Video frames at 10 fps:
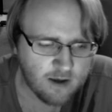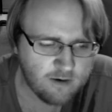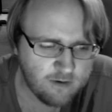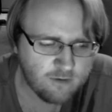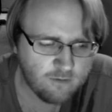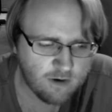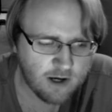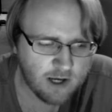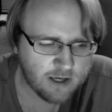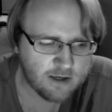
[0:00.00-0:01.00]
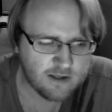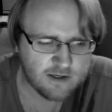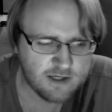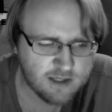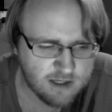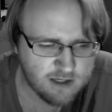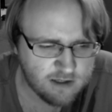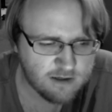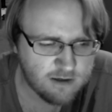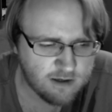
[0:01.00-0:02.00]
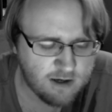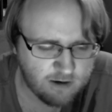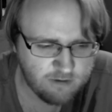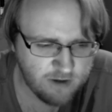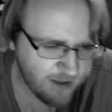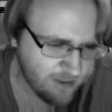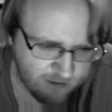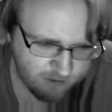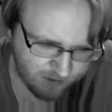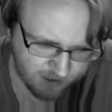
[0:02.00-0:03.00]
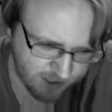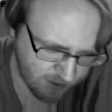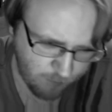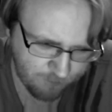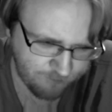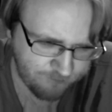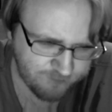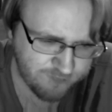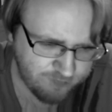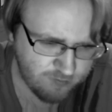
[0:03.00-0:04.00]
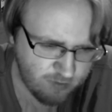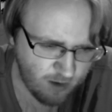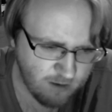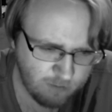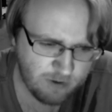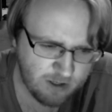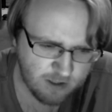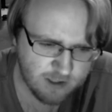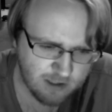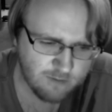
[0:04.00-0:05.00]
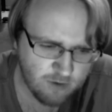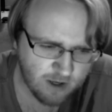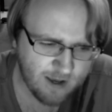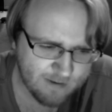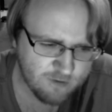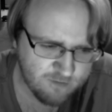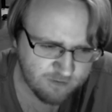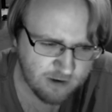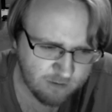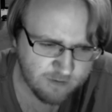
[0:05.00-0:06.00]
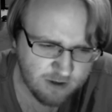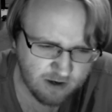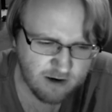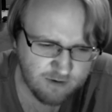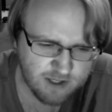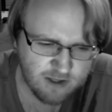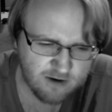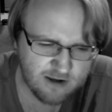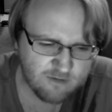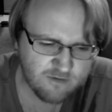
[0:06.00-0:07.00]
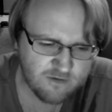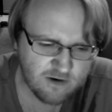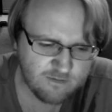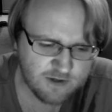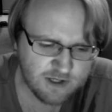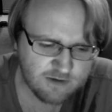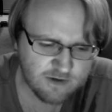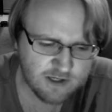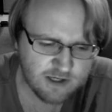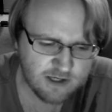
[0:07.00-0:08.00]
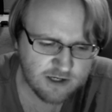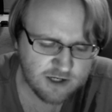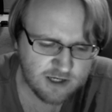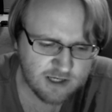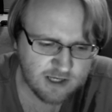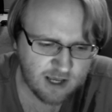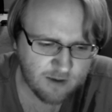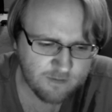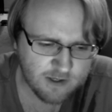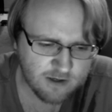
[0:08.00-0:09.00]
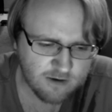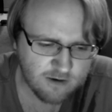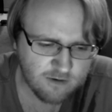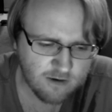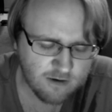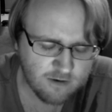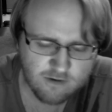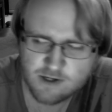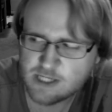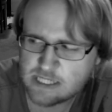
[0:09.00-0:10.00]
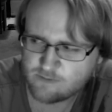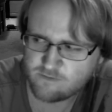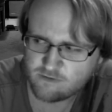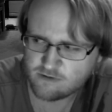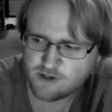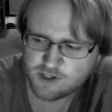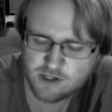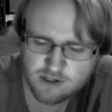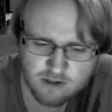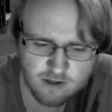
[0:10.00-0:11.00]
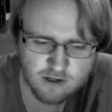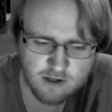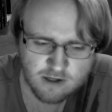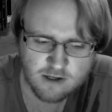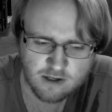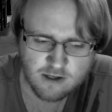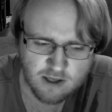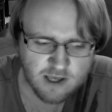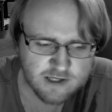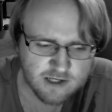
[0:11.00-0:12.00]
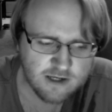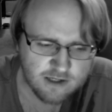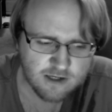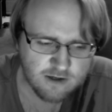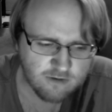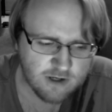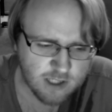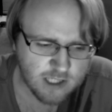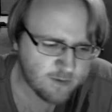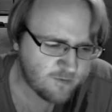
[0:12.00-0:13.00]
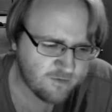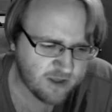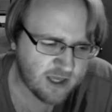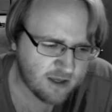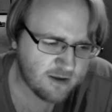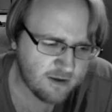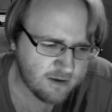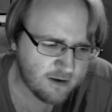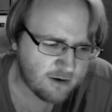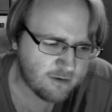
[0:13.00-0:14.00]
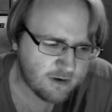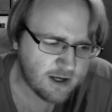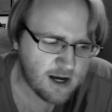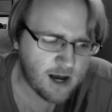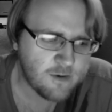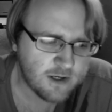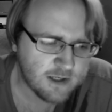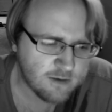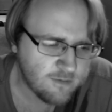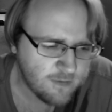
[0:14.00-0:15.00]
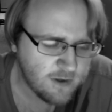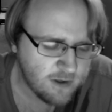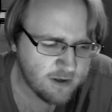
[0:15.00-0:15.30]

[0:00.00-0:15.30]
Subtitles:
I don't know why. It's just, I really like the lyrics. Opinions on the book Animal Farm. You know, I always thought Animal Farm was just as apt as a criticism of religion as it is a criticism of, like, you know, communism.